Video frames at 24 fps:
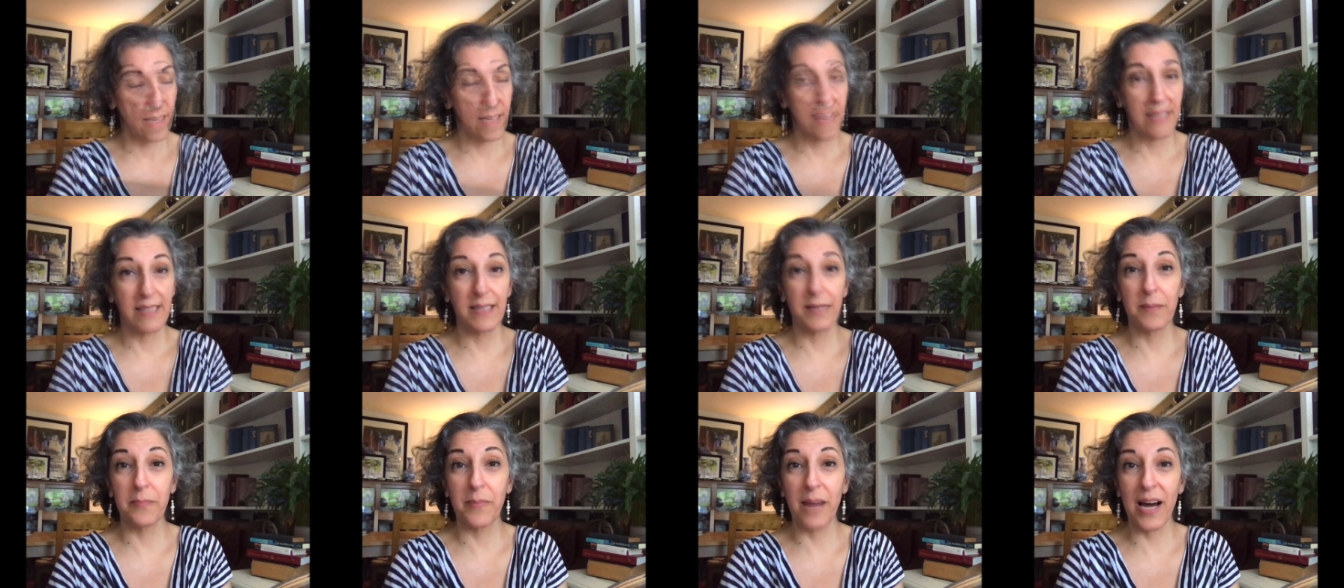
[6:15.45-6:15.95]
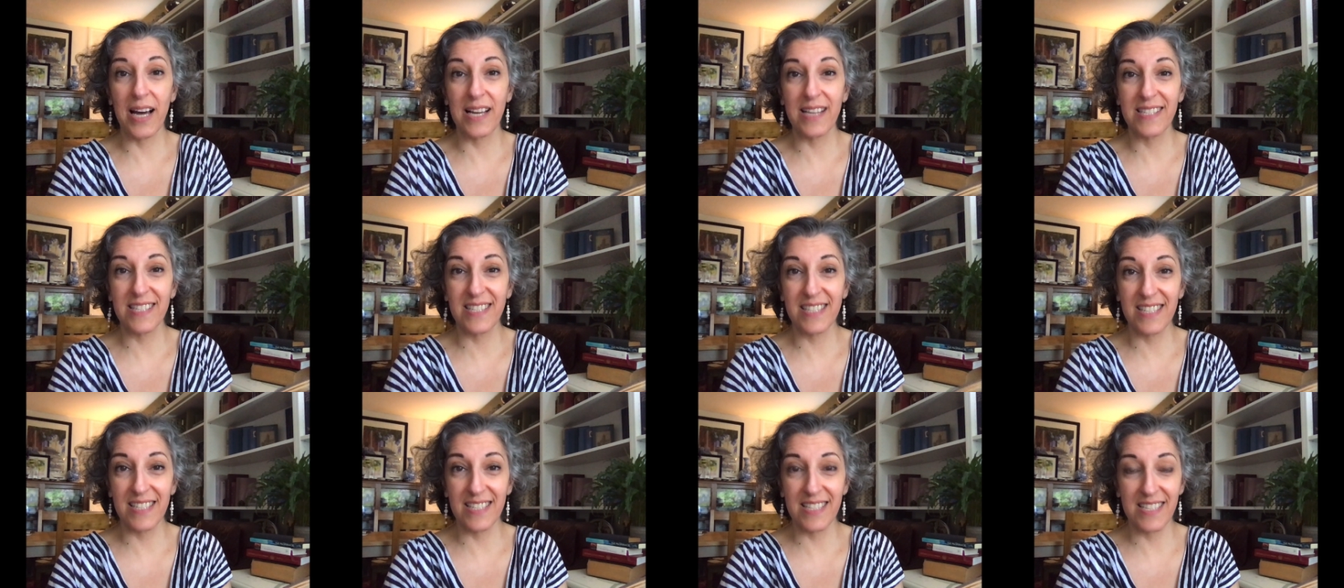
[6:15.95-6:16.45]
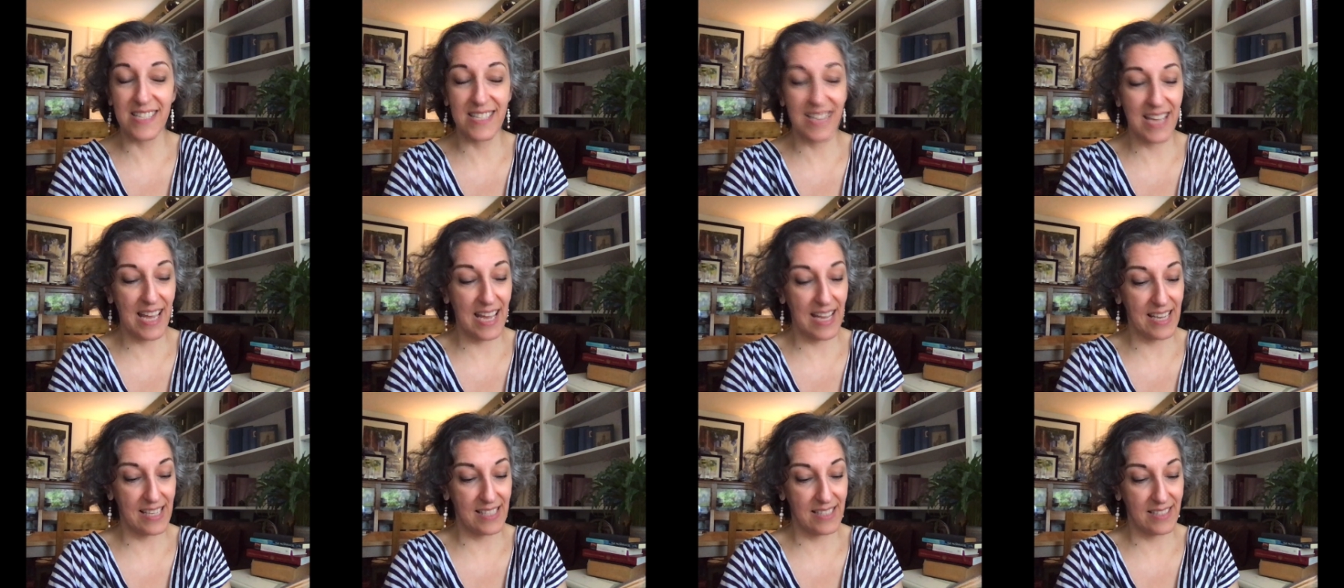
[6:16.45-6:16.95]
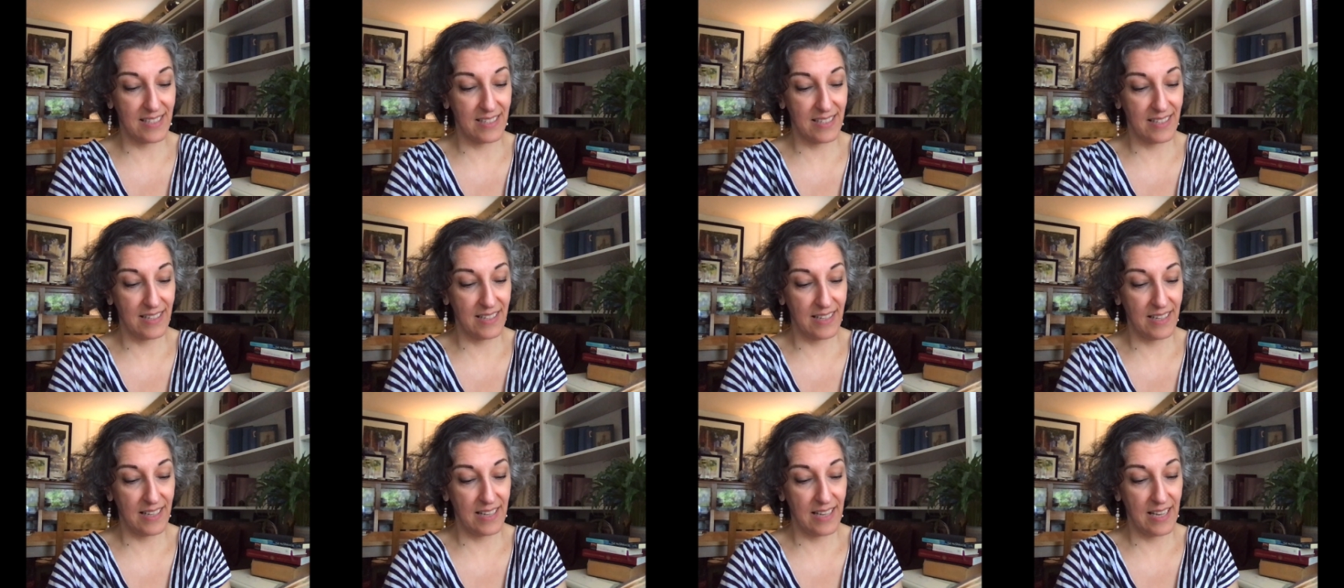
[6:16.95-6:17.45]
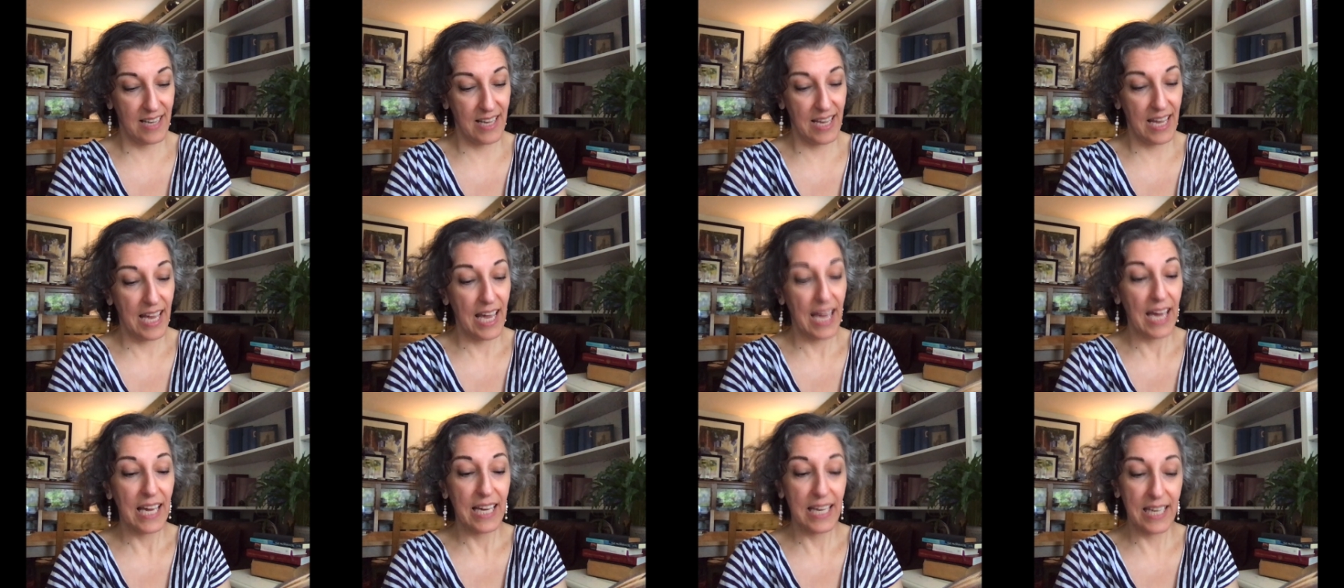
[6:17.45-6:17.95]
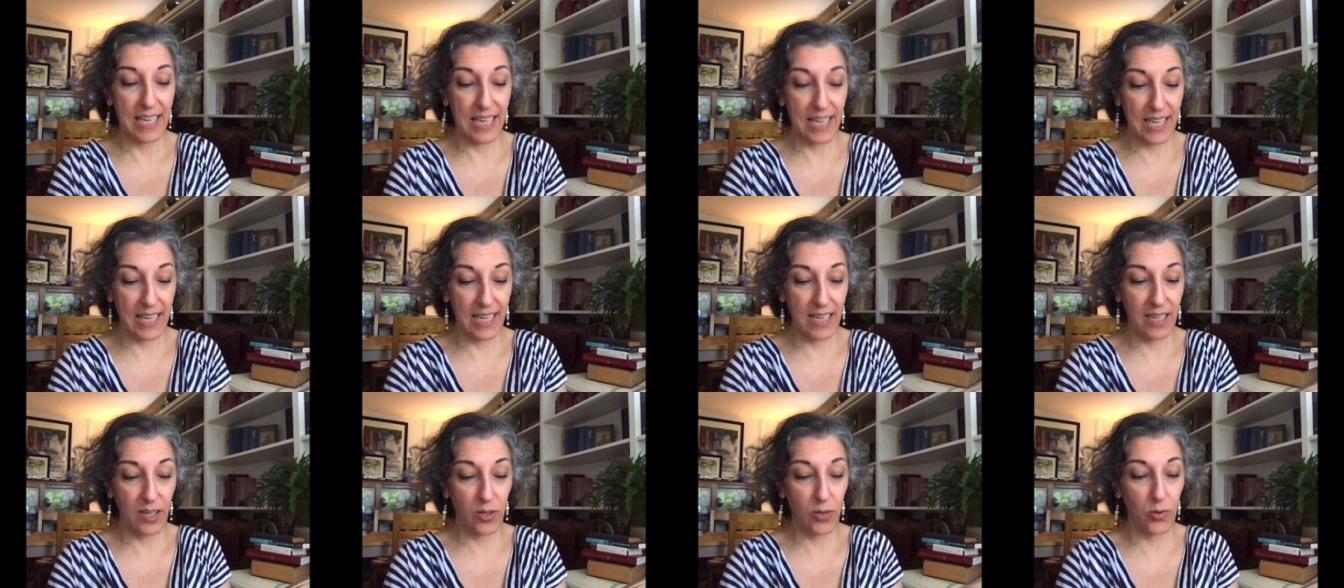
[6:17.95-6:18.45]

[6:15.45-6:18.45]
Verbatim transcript: The master said, he